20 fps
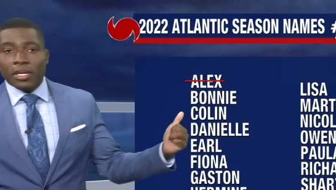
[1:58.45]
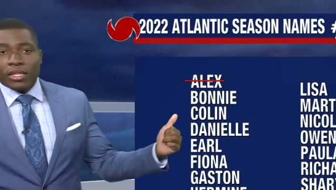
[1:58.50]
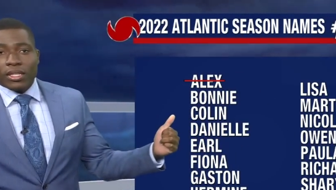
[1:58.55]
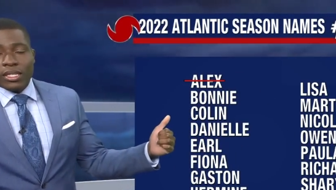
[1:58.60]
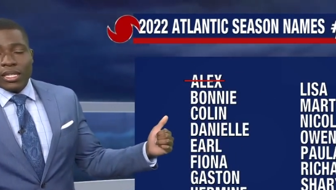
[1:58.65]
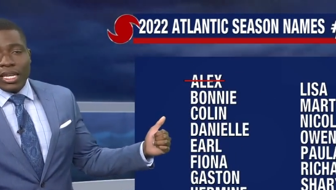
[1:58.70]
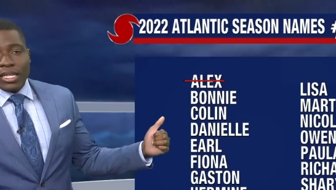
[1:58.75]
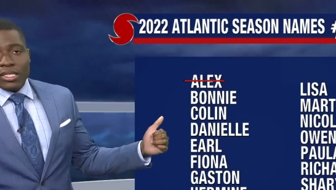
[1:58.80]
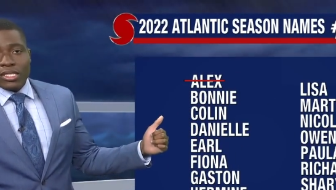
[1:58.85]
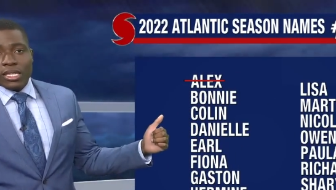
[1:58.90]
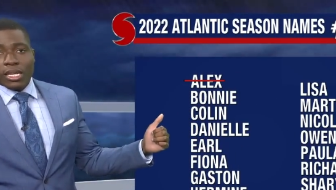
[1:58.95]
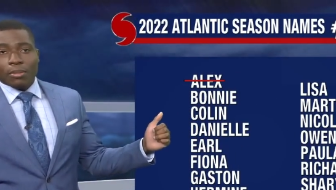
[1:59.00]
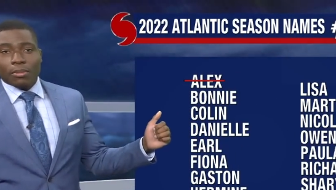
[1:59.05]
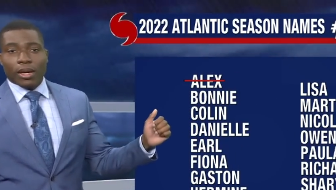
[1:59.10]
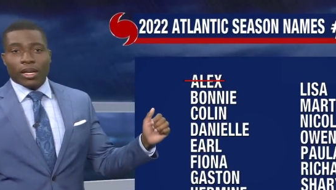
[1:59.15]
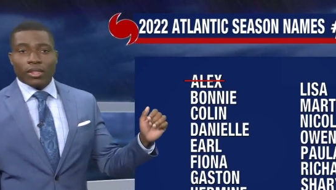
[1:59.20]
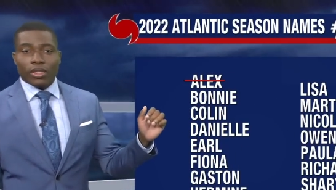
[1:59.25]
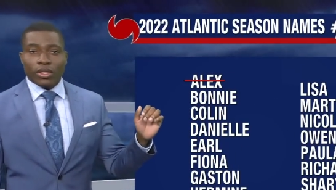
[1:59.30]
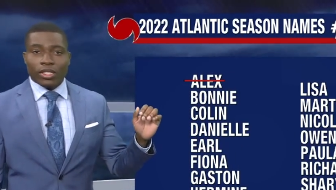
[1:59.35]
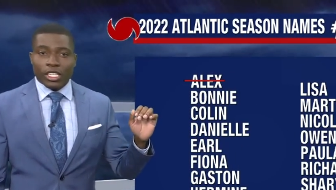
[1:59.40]
be the next name
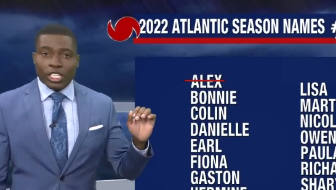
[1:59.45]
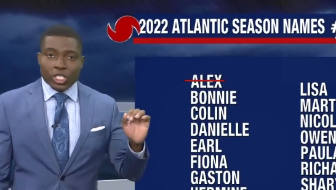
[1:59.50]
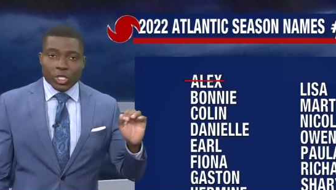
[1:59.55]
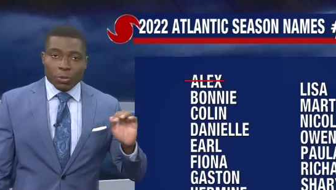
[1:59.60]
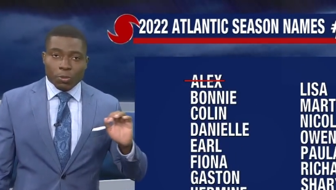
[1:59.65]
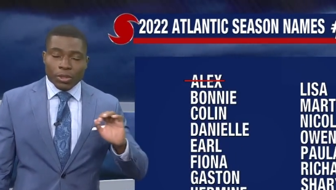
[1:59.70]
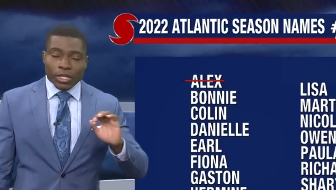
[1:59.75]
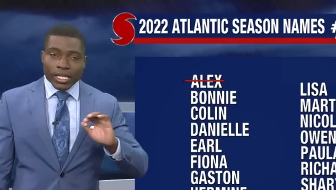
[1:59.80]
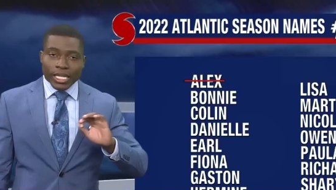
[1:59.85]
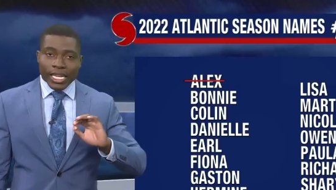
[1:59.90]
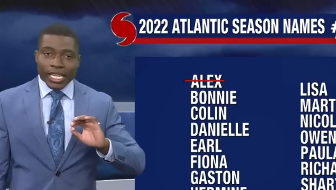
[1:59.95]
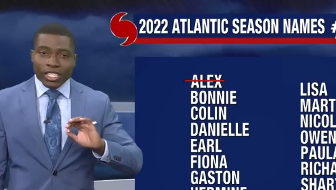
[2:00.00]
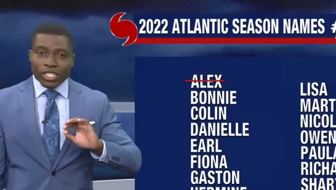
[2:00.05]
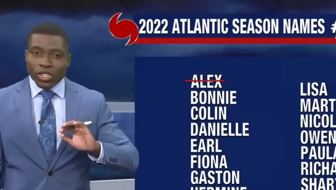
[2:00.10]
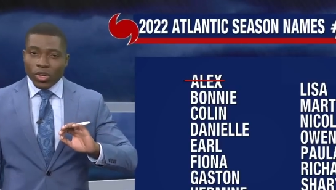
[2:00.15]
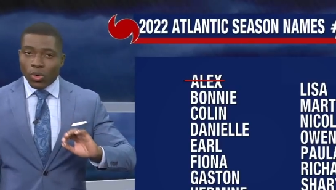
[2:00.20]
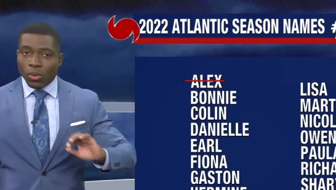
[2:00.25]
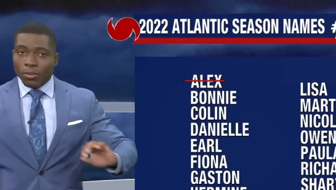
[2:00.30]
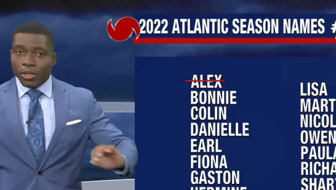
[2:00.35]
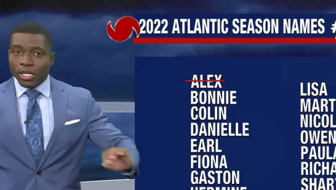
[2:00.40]
on the list. But
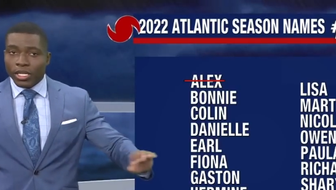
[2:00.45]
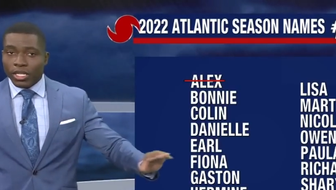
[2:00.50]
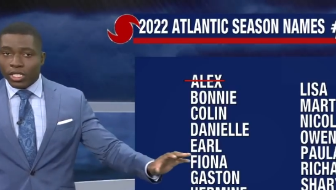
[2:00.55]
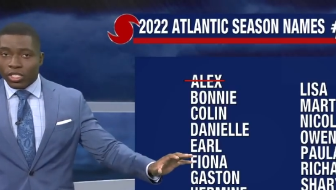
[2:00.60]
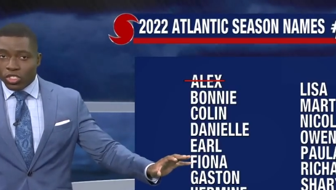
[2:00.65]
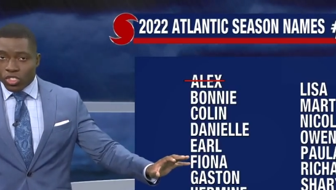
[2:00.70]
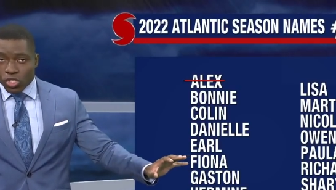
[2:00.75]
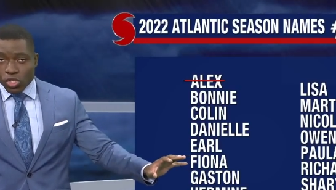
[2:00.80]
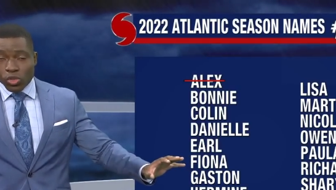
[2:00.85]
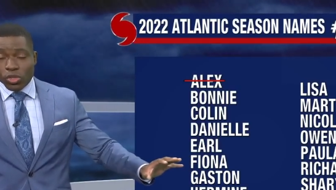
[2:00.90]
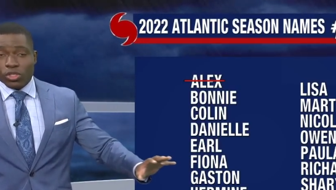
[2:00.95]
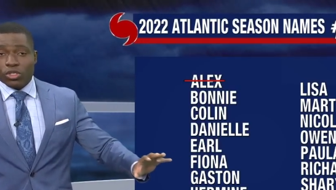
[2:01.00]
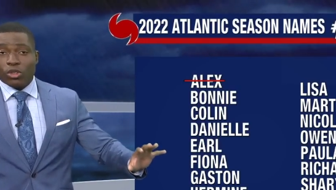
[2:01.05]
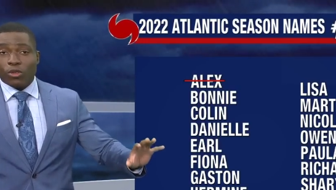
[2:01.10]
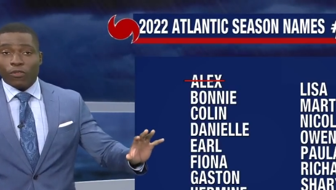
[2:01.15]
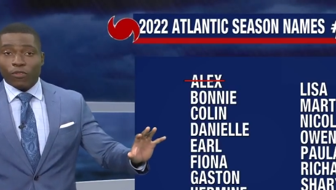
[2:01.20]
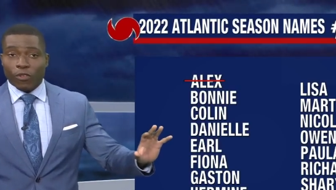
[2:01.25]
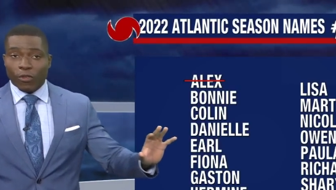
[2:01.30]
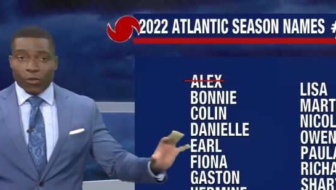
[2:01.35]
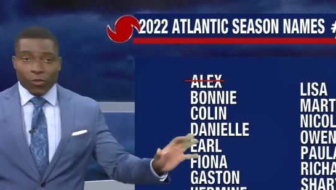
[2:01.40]
again, no immediate concerns
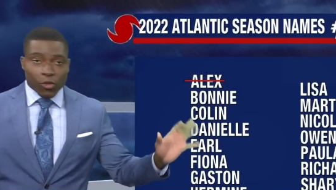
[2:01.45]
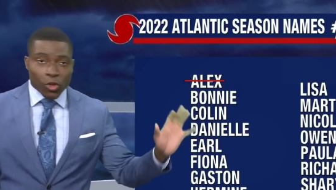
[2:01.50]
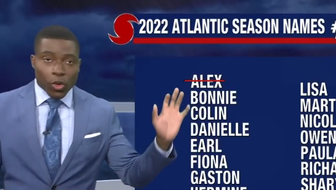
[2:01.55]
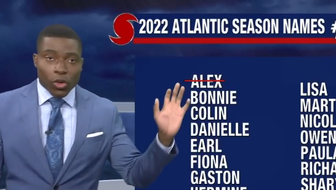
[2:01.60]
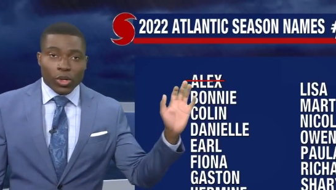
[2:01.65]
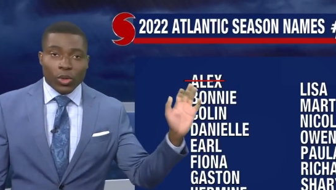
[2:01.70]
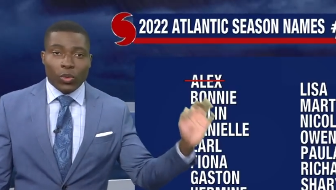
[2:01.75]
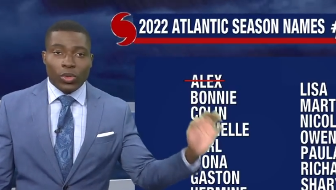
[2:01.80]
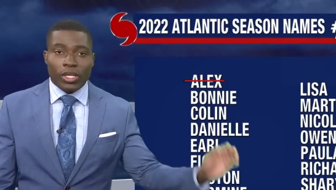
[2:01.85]
here for Florida.